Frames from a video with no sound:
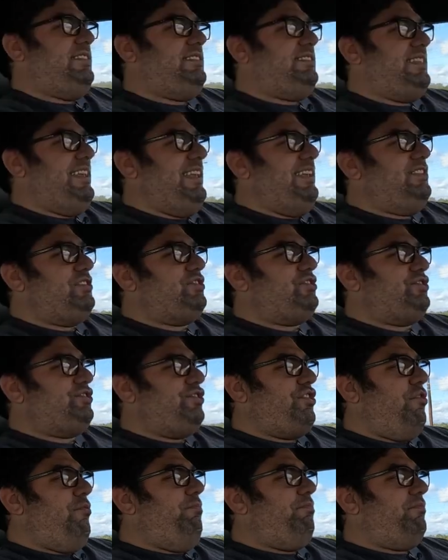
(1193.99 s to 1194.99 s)
Thing is
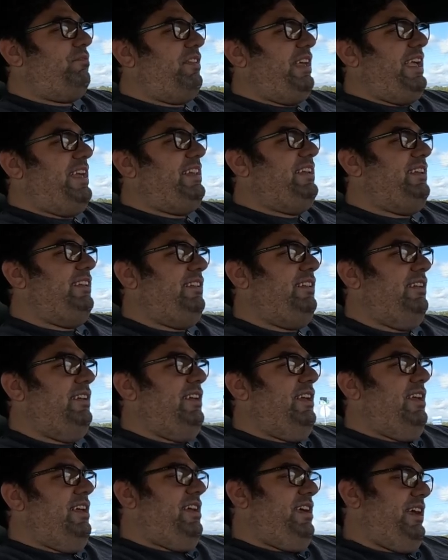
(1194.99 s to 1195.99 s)
so planted
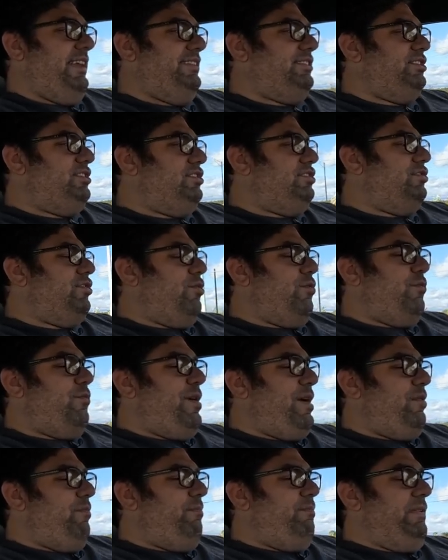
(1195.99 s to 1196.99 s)
and so
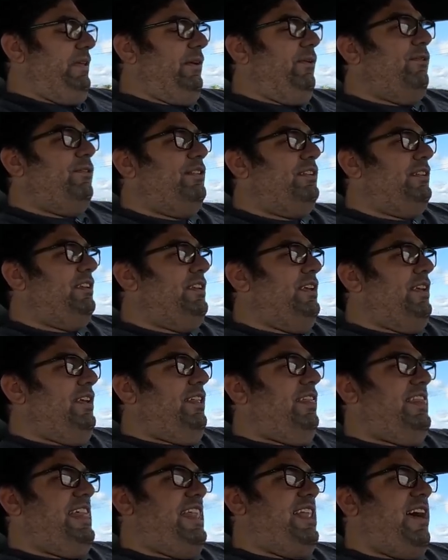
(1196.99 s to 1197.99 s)
well built
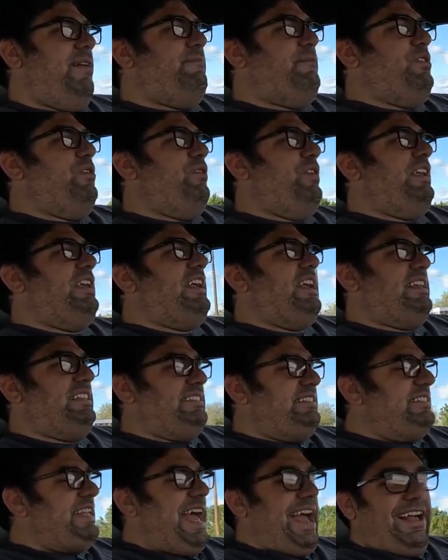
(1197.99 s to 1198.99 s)
that I'm doing
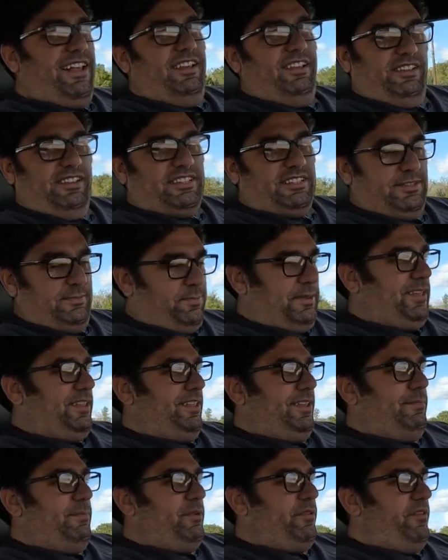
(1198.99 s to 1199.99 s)
exactly the speed
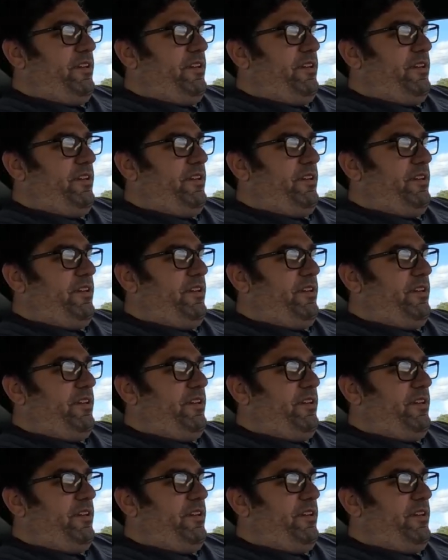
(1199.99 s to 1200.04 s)
limit